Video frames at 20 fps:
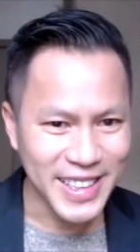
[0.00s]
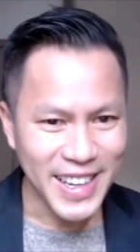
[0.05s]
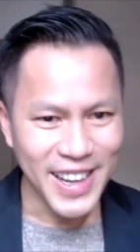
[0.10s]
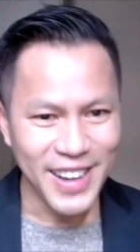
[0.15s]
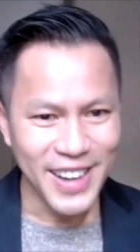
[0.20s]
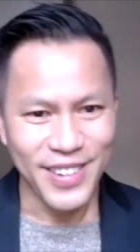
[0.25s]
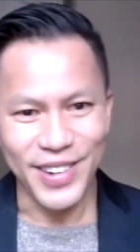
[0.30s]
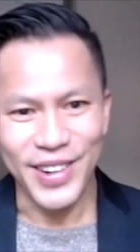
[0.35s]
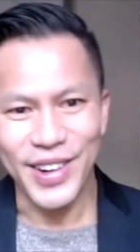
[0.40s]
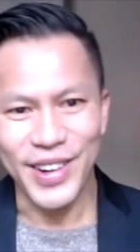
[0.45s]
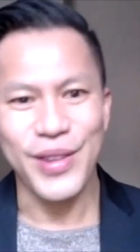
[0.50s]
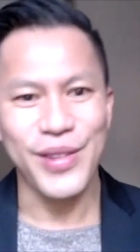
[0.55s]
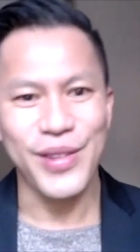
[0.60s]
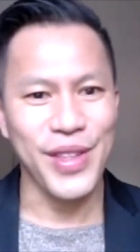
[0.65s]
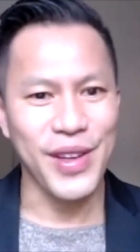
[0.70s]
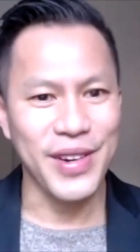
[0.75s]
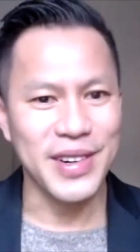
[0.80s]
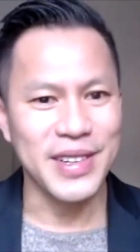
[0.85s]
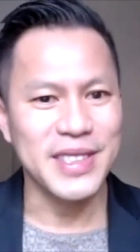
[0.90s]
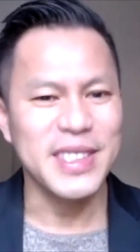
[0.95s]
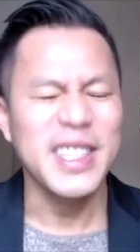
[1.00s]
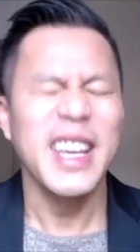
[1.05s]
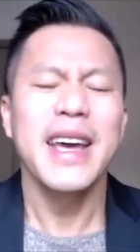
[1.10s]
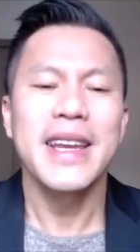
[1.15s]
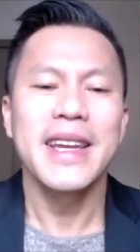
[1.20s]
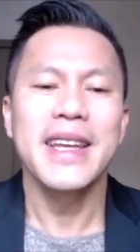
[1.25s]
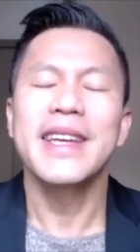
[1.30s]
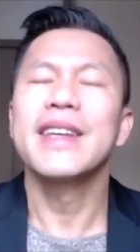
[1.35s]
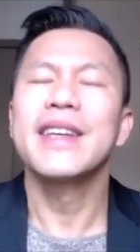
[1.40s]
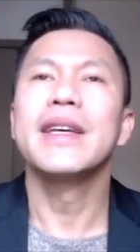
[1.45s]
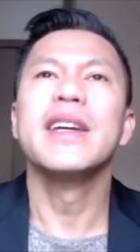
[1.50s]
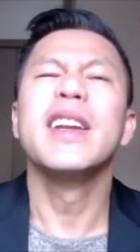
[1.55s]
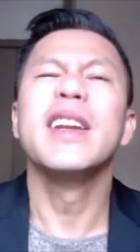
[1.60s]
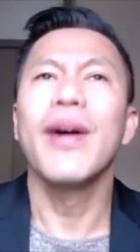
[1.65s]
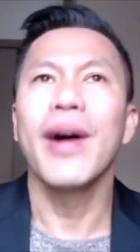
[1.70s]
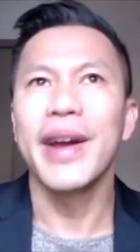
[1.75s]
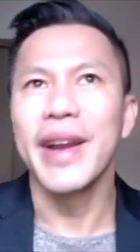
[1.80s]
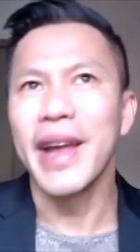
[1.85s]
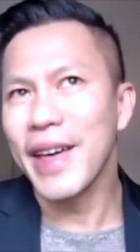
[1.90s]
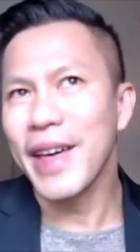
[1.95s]
whether there's any,
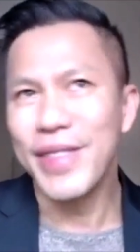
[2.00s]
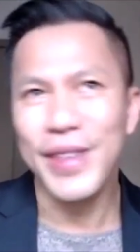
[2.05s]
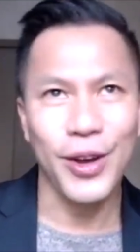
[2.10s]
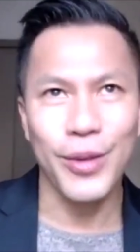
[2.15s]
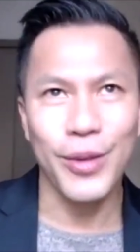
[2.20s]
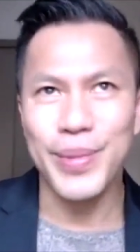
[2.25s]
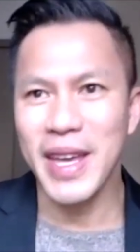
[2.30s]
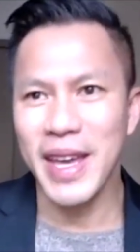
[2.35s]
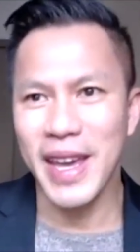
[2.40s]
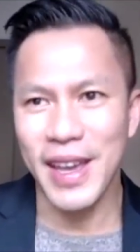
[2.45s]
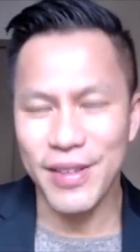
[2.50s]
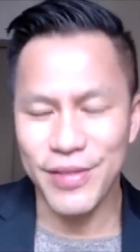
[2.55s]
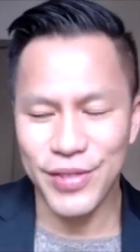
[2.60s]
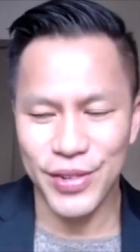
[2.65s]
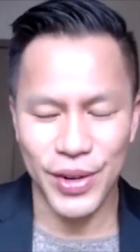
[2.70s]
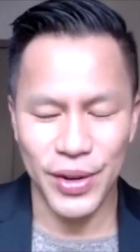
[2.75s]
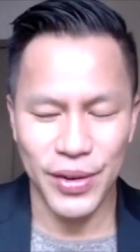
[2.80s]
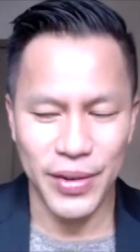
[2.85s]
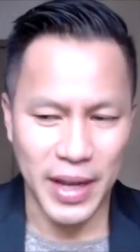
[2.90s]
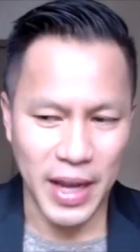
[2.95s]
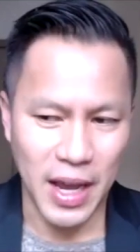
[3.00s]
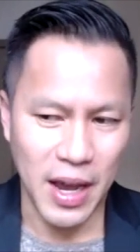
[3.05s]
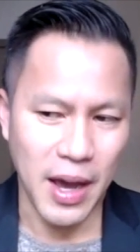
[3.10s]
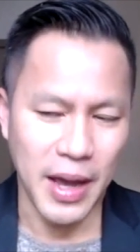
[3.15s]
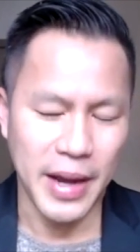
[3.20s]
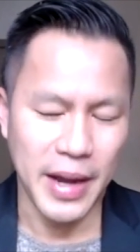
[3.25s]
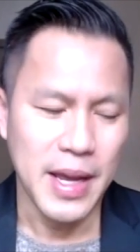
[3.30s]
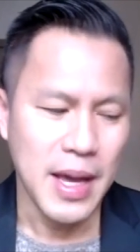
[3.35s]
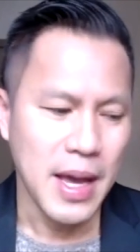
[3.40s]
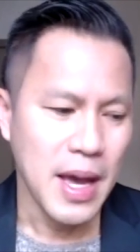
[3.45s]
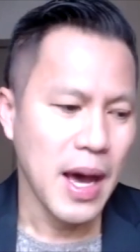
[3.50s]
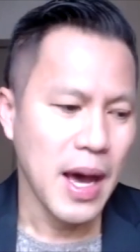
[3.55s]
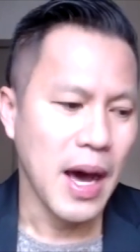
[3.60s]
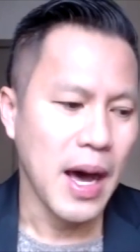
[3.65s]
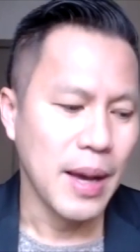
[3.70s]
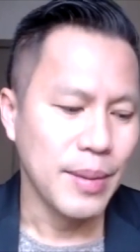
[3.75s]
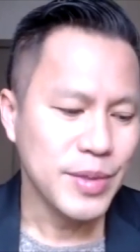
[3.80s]
unethical behavior going on.